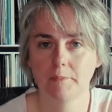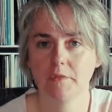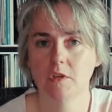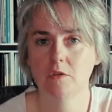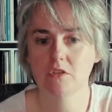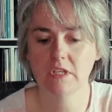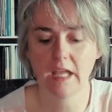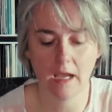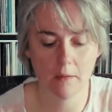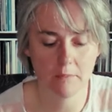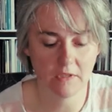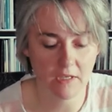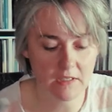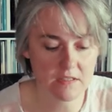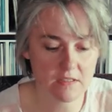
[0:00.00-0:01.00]
usually I'm
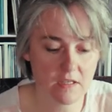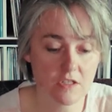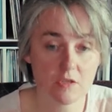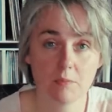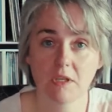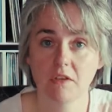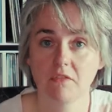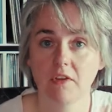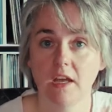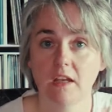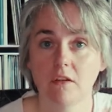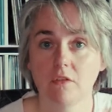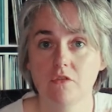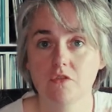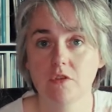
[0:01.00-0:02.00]
not such a big fan
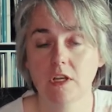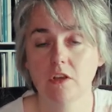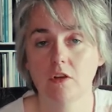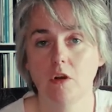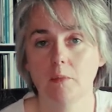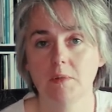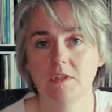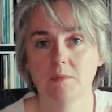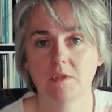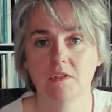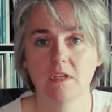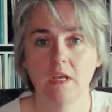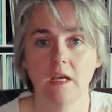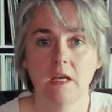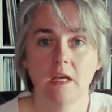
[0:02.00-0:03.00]
of shrink
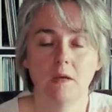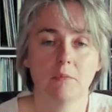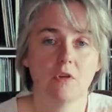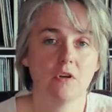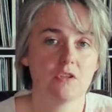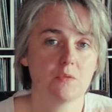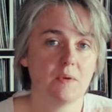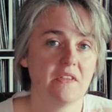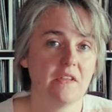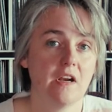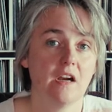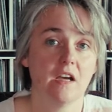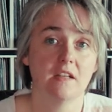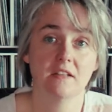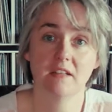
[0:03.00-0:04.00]
copies because when
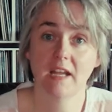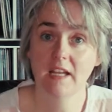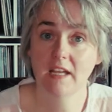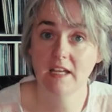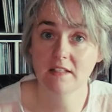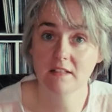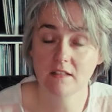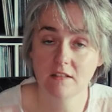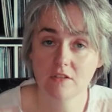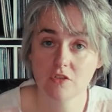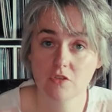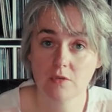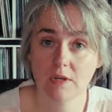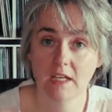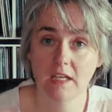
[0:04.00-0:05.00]
there are decades in the
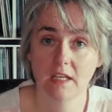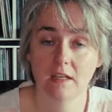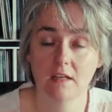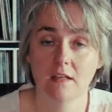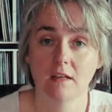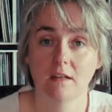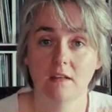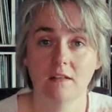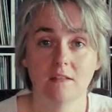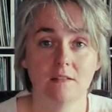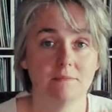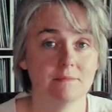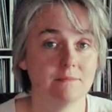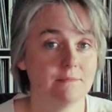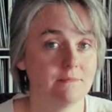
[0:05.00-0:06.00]
shrink,
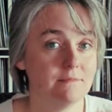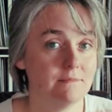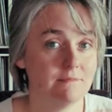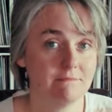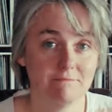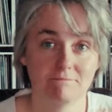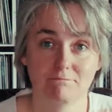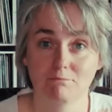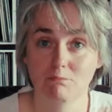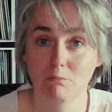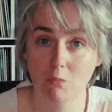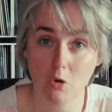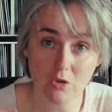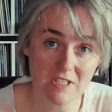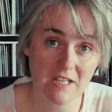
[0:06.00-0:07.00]

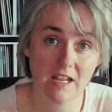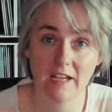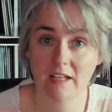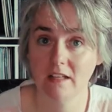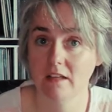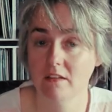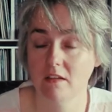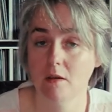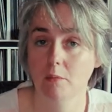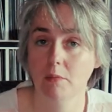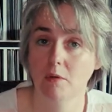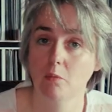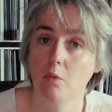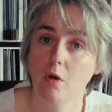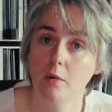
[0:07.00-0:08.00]
most likely they have
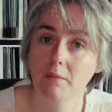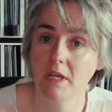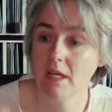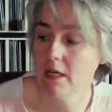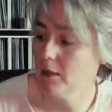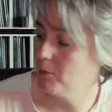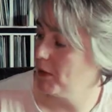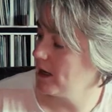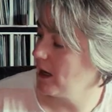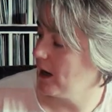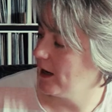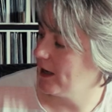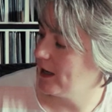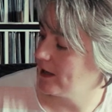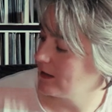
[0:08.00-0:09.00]
been warped, but
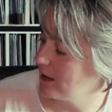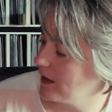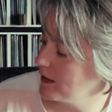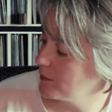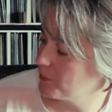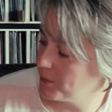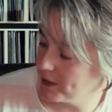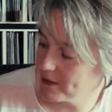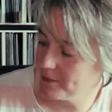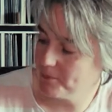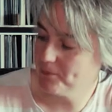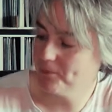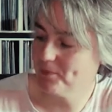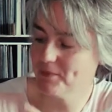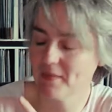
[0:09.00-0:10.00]
I had luck. But
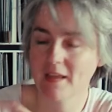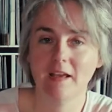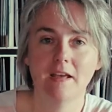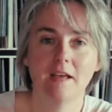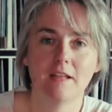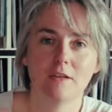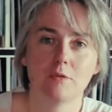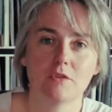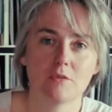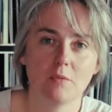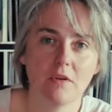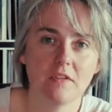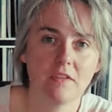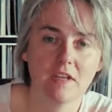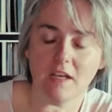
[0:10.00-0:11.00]
there was
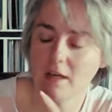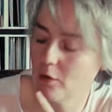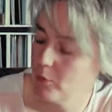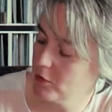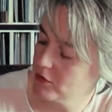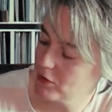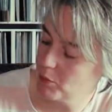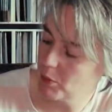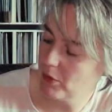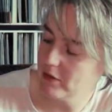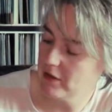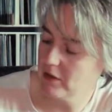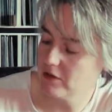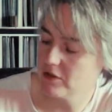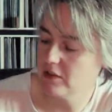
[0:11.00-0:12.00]
one thing I want to
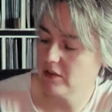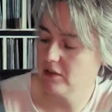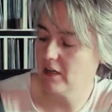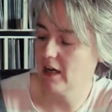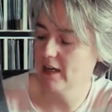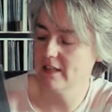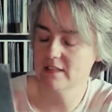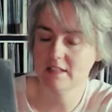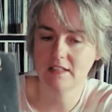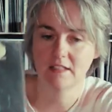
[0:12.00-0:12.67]
point out to you guys